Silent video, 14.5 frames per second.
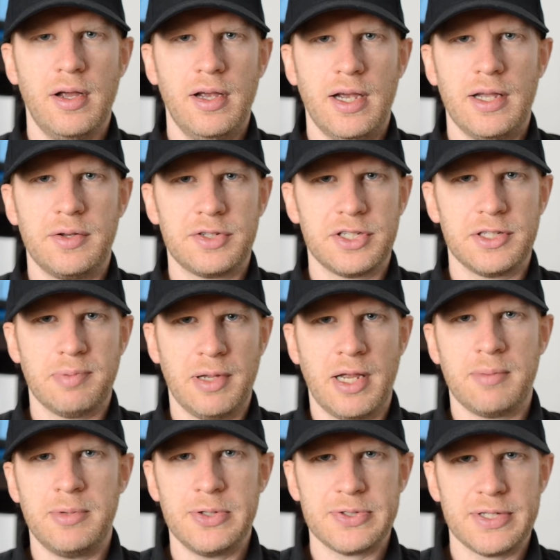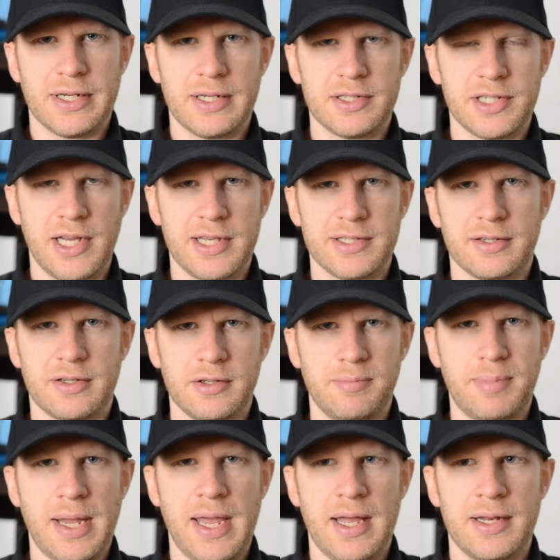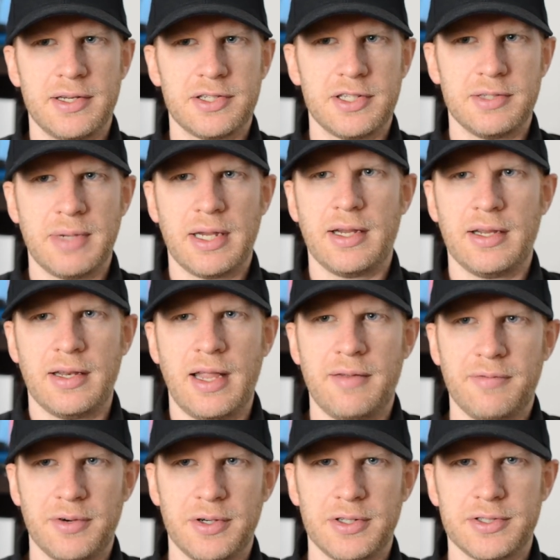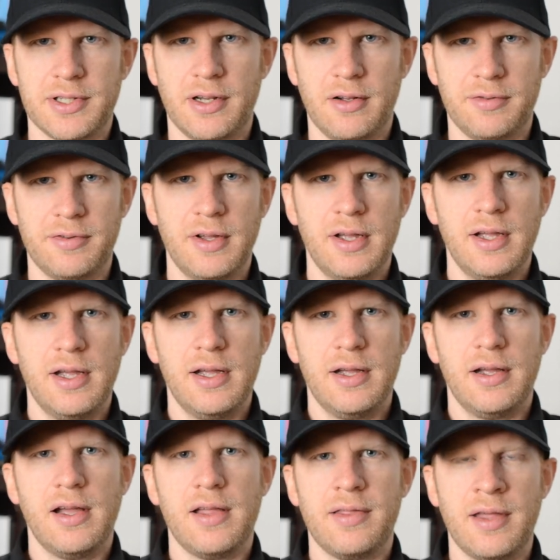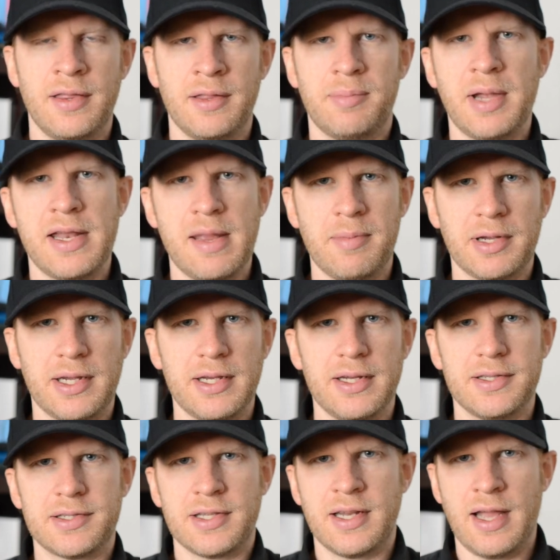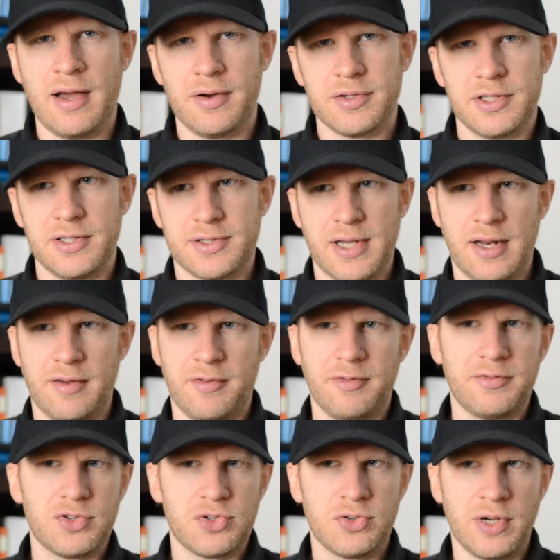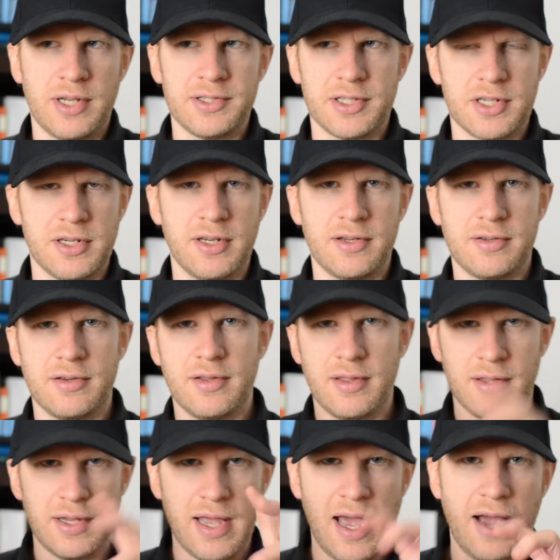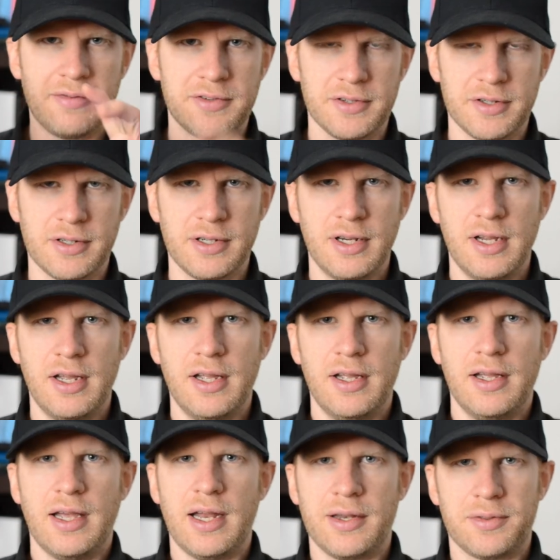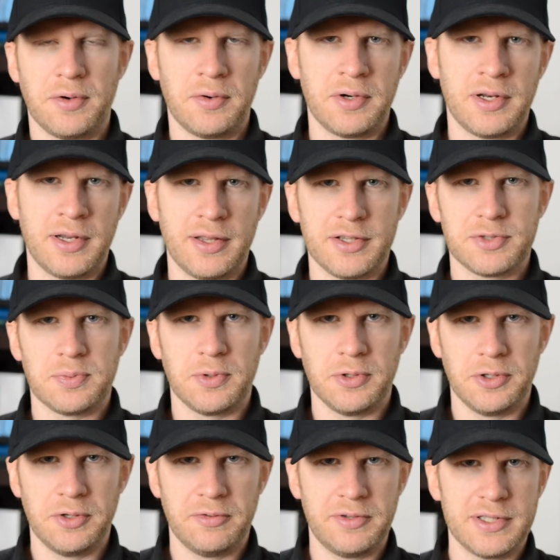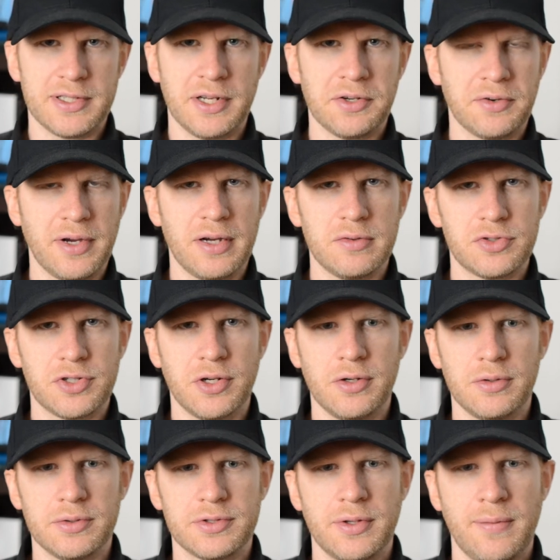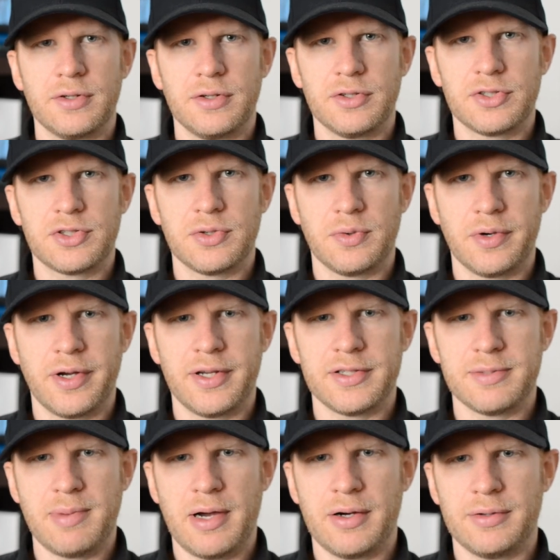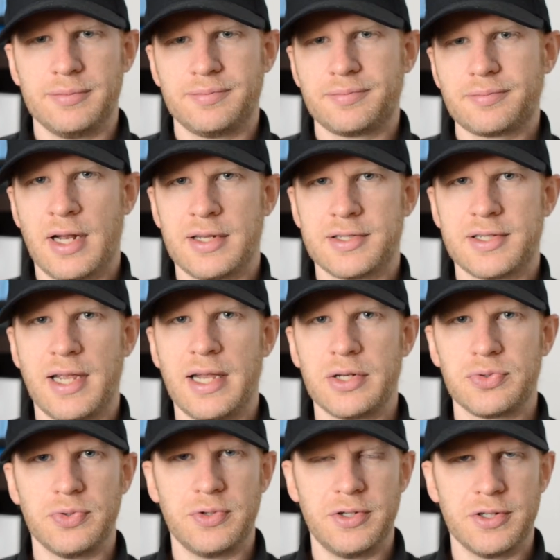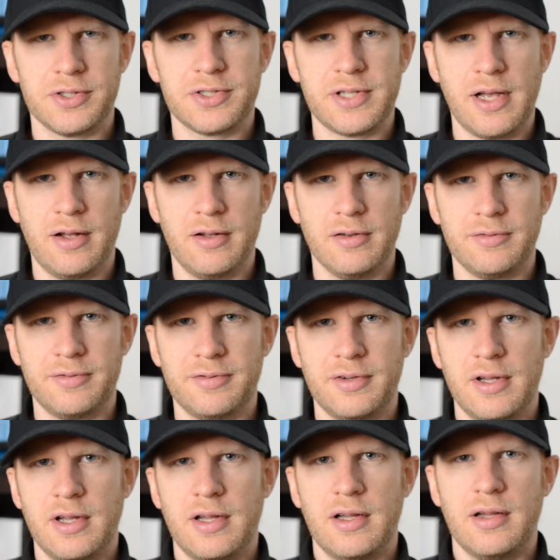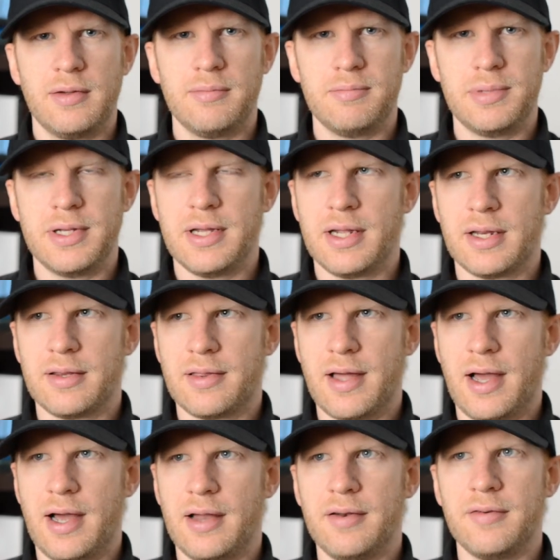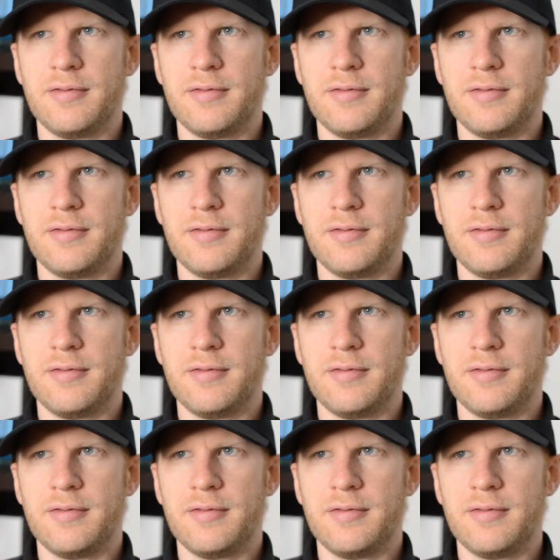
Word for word: and she's playing music, and she has a good band, and she's making a name for herself. And then the pandemic hits, and now she's kind of transitioned to the after, and thrown into this world of these underground shows. Her story is about kind of staying true to yourself, being that